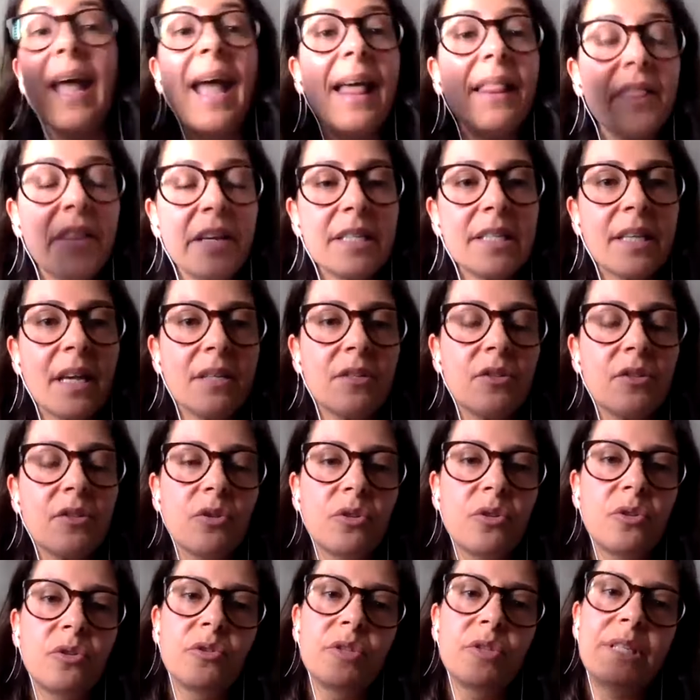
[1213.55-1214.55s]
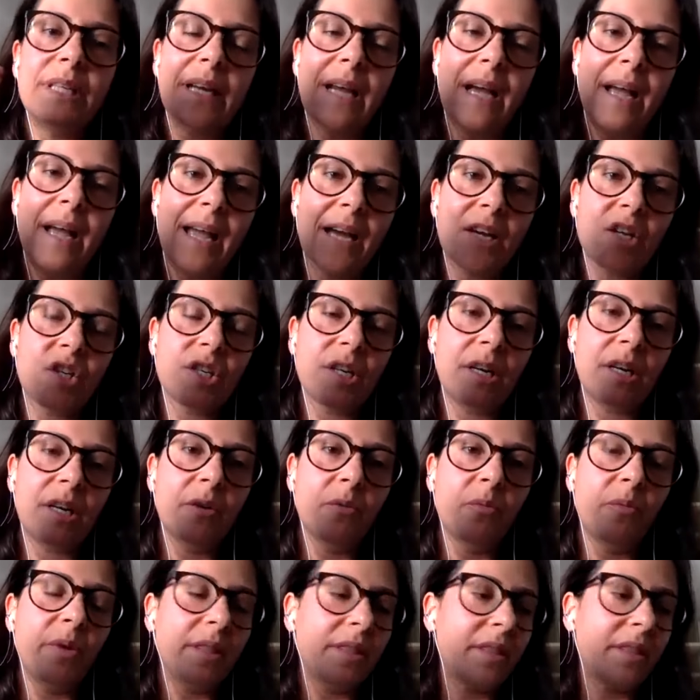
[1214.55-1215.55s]
And this has to do, Dina,
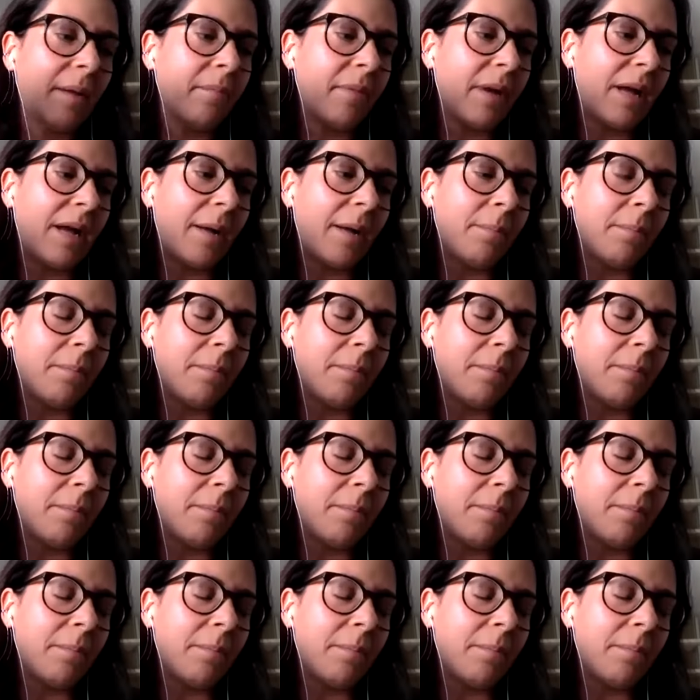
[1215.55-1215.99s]
actually with a